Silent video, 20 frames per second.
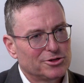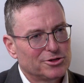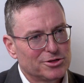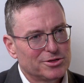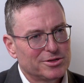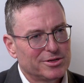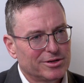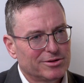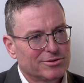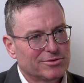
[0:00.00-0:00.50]

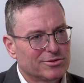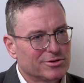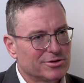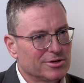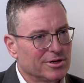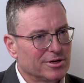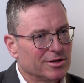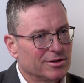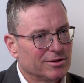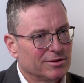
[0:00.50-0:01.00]
logistics
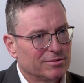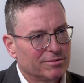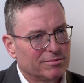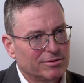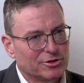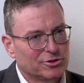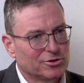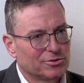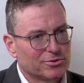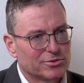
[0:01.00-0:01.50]

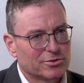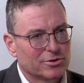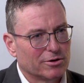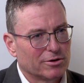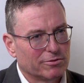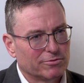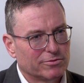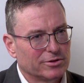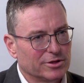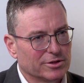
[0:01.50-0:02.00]
issue
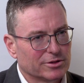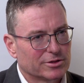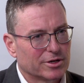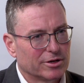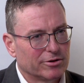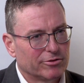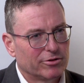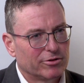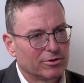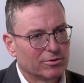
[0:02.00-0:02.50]
solved in this
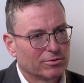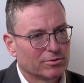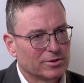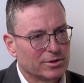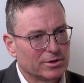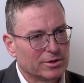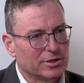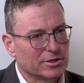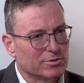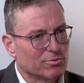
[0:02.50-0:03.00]
country, or
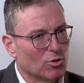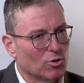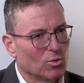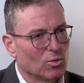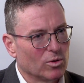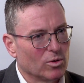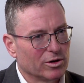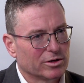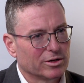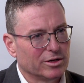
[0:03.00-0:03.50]
is
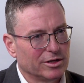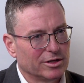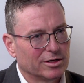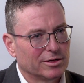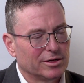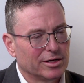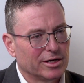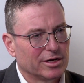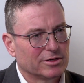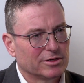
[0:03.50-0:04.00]
more work
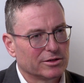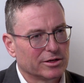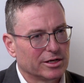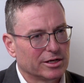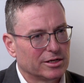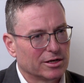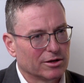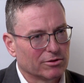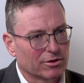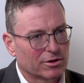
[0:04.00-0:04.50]
needed there to
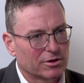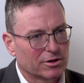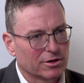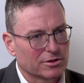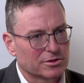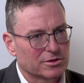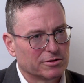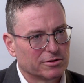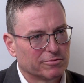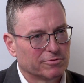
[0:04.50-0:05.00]
get down the
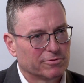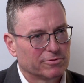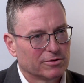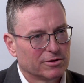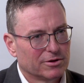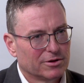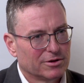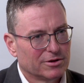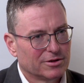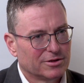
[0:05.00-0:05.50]
cost of
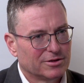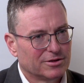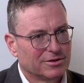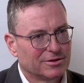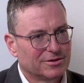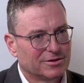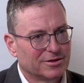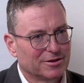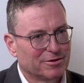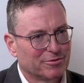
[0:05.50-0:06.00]

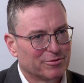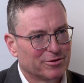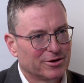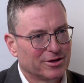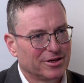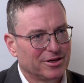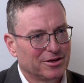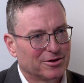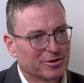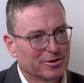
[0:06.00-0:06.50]

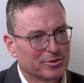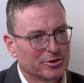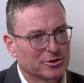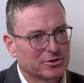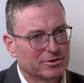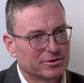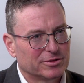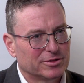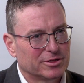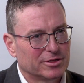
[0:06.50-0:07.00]
delivering e-commerce
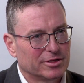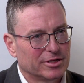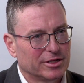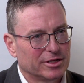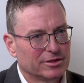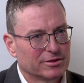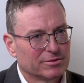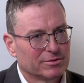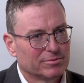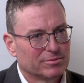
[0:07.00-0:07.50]
goods to
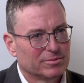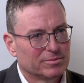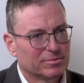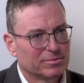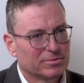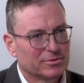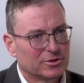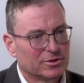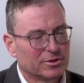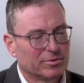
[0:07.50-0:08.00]
the
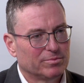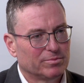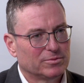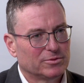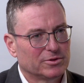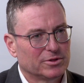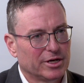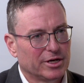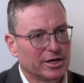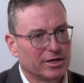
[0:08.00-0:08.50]

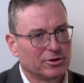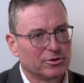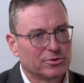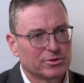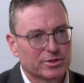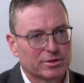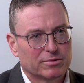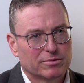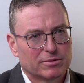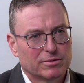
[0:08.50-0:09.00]
end
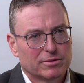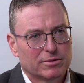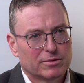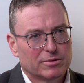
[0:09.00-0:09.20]
user?